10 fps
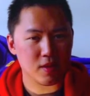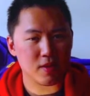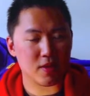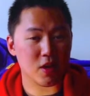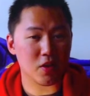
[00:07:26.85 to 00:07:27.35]

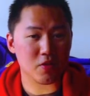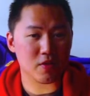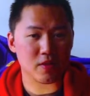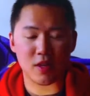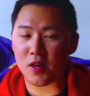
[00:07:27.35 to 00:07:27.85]

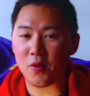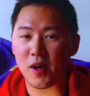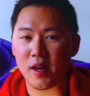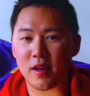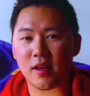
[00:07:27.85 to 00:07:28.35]
So, you know
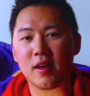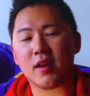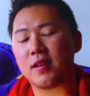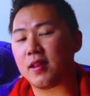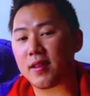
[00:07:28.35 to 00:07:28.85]
what?
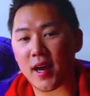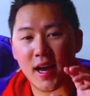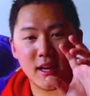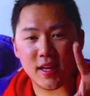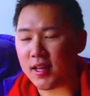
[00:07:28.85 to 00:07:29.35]

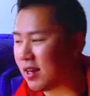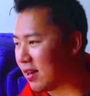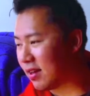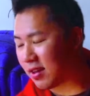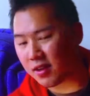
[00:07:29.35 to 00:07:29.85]
Society,
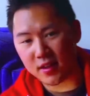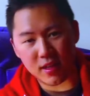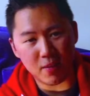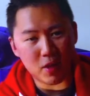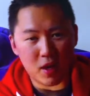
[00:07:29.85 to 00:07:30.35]

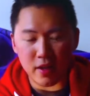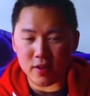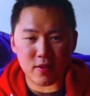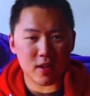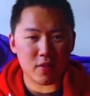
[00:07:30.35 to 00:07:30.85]
keep calling
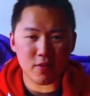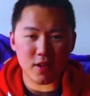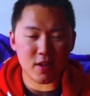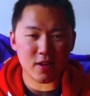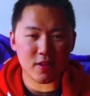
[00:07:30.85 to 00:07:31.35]
yourselves
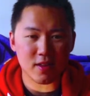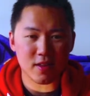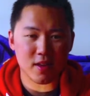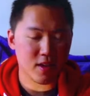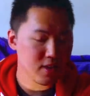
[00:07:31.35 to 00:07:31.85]
nerds.
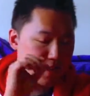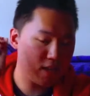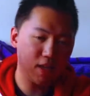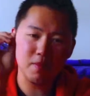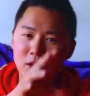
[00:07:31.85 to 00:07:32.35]

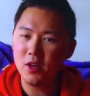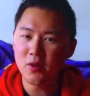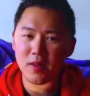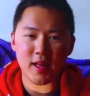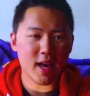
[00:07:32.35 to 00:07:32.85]
Keep
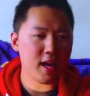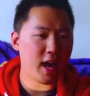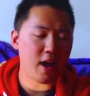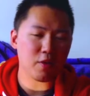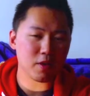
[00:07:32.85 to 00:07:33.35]
doing that.
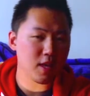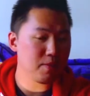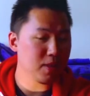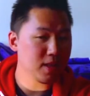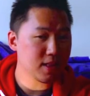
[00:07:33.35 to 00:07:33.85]
I'll keep
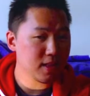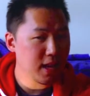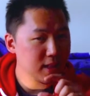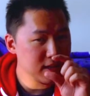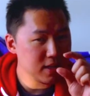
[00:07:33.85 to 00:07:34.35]
being
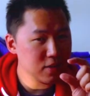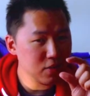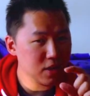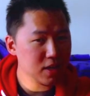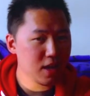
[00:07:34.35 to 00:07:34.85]
slightly
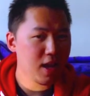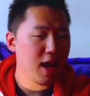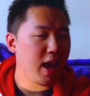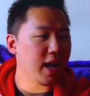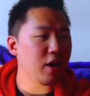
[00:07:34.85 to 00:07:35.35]
annoyed,
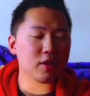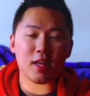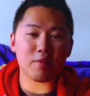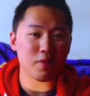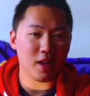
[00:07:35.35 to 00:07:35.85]
and I'll
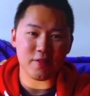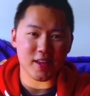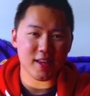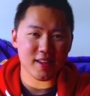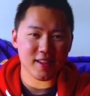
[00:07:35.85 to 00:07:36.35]
keep loving it.